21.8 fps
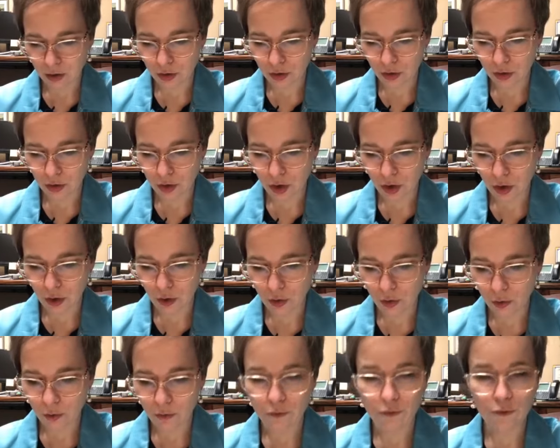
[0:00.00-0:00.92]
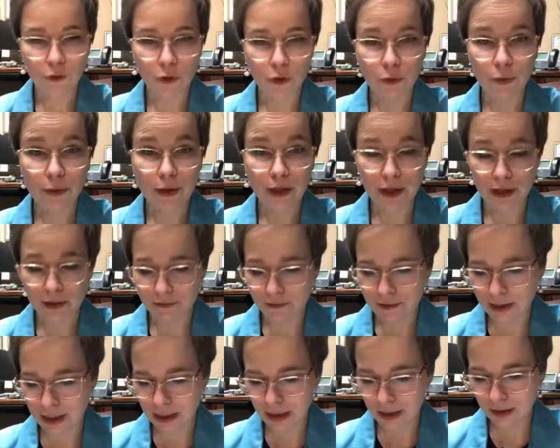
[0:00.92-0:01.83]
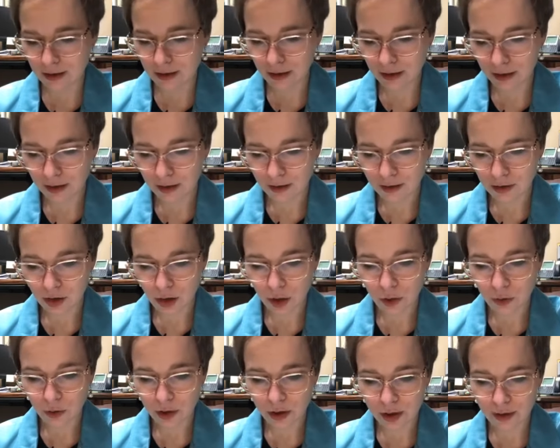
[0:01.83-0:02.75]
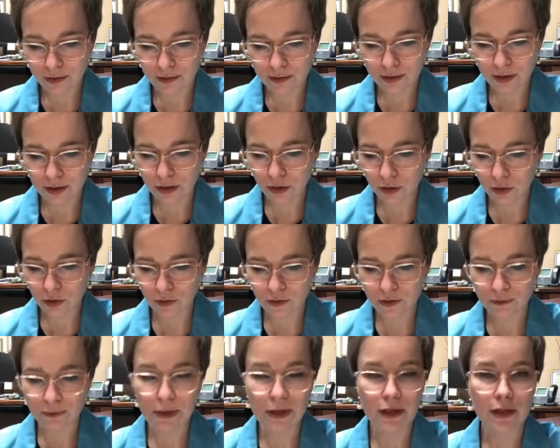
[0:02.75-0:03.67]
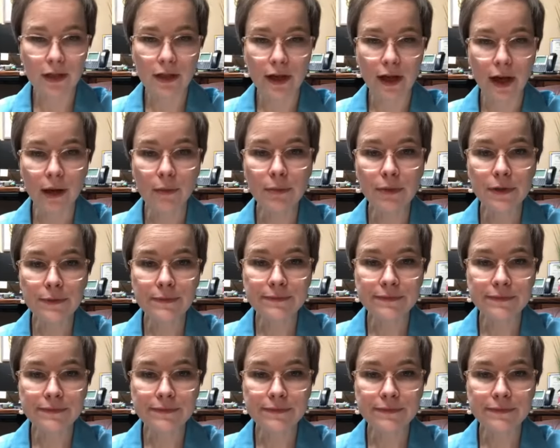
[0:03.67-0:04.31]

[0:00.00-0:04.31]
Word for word: no full PFD, no constitutional spending cap.